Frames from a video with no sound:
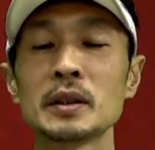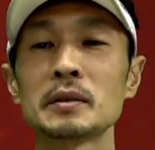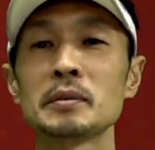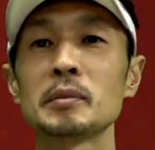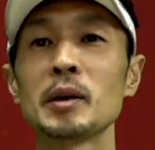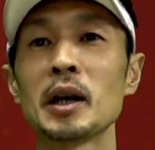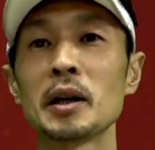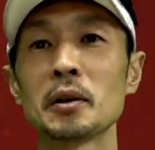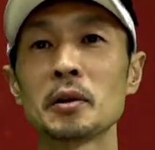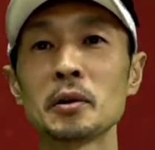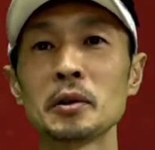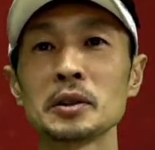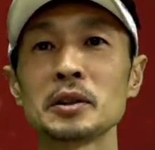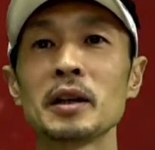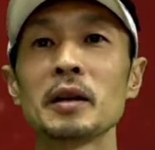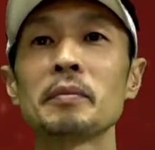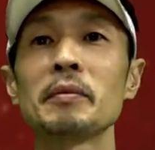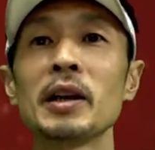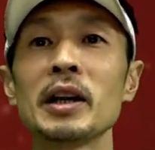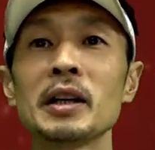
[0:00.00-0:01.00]
black holes
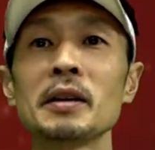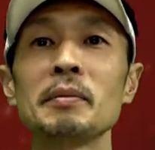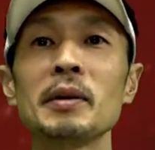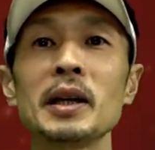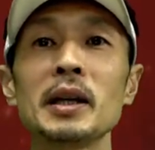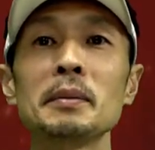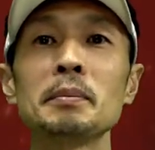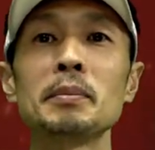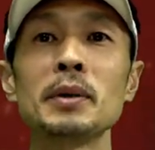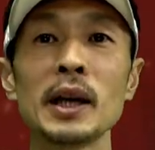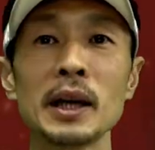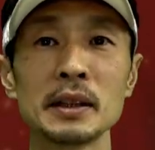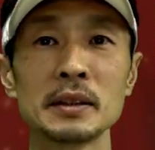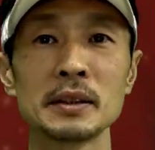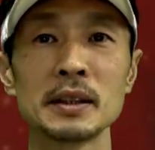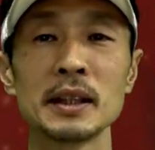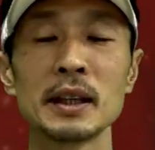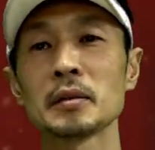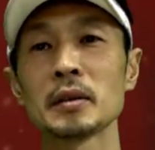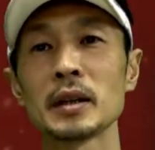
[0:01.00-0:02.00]
are very, very bright,
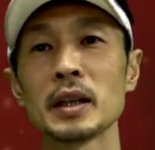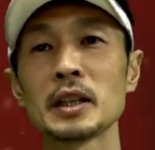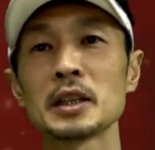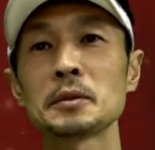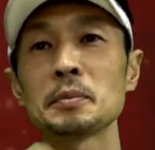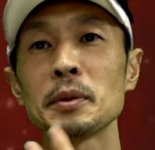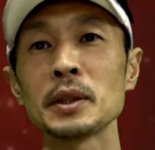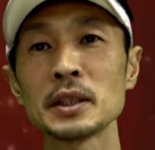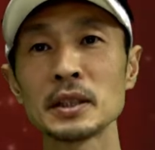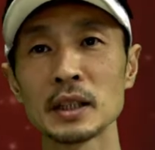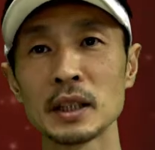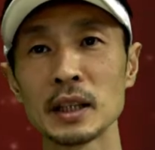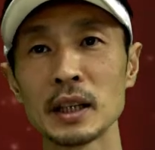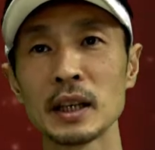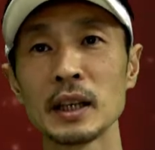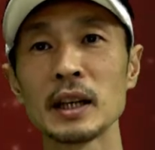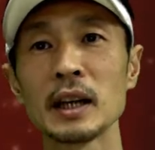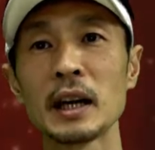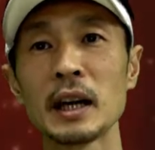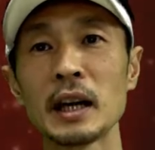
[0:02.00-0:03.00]

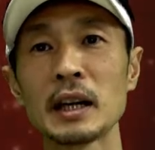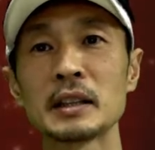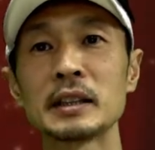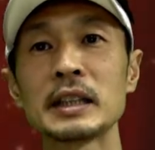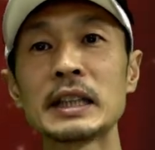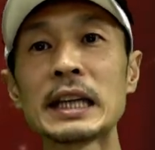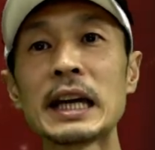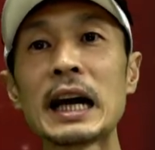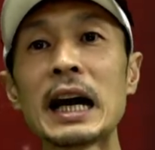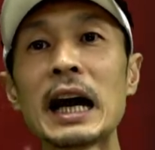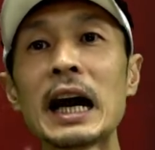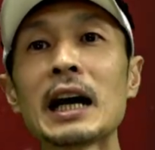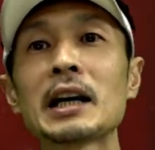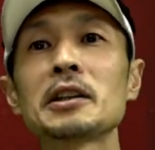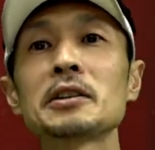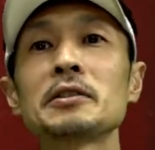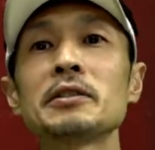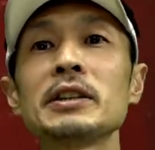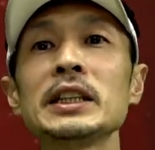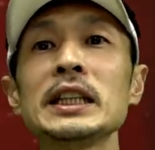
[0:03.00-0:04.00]
especially at the
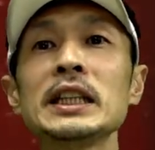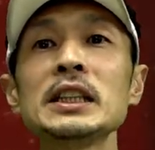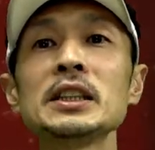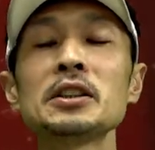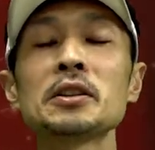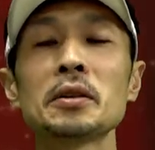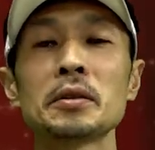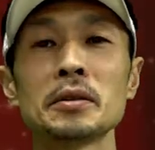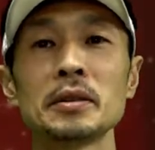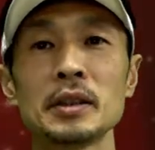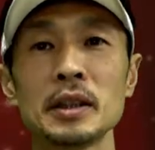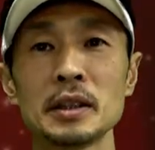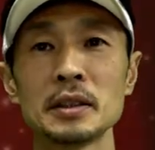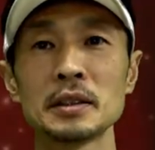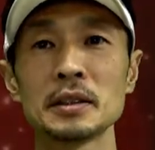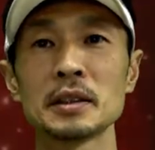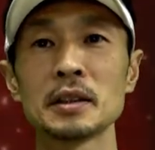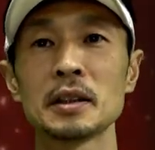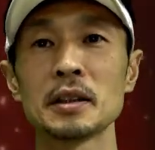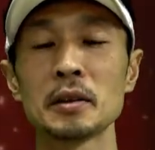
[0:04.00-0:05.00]
accretion
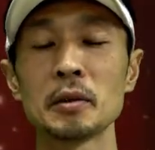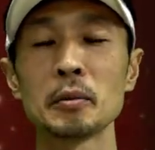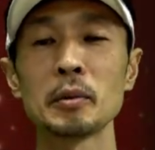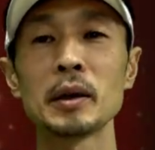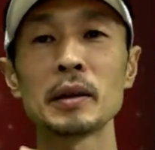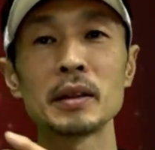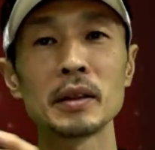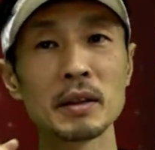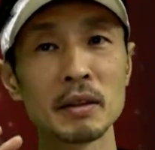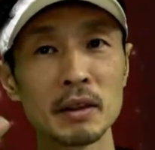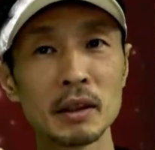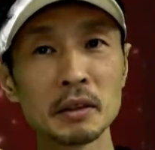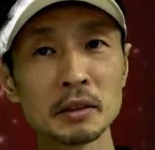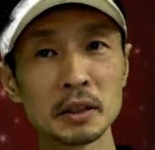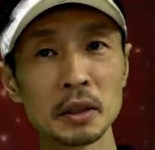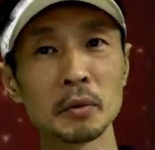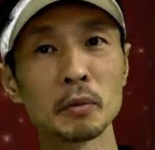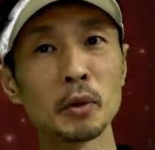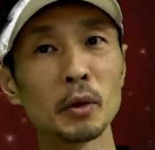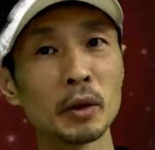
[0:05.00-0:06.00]
disk. When
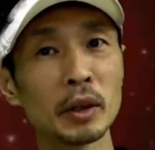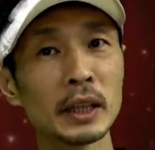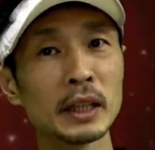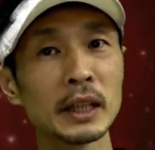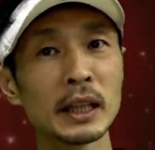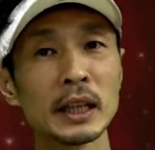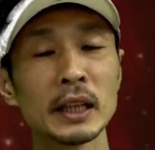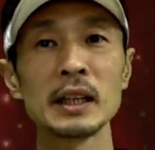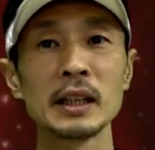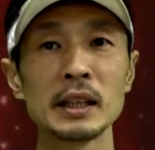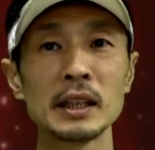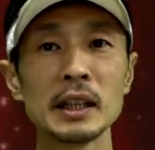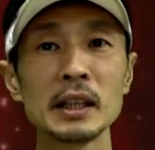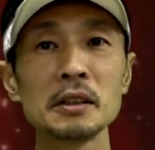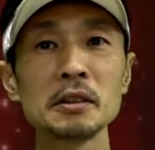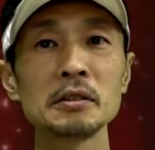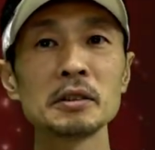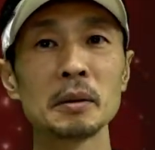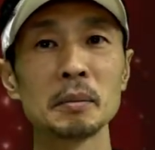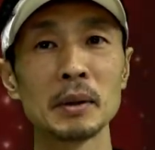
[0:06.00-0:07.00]
things are falling
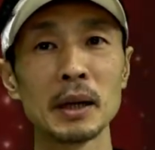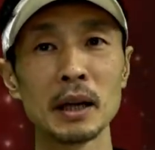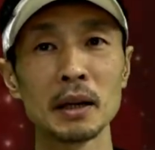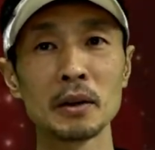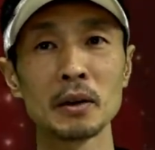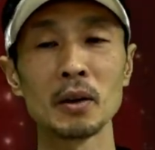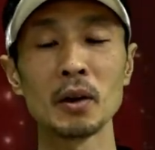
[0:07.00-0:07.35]
into the black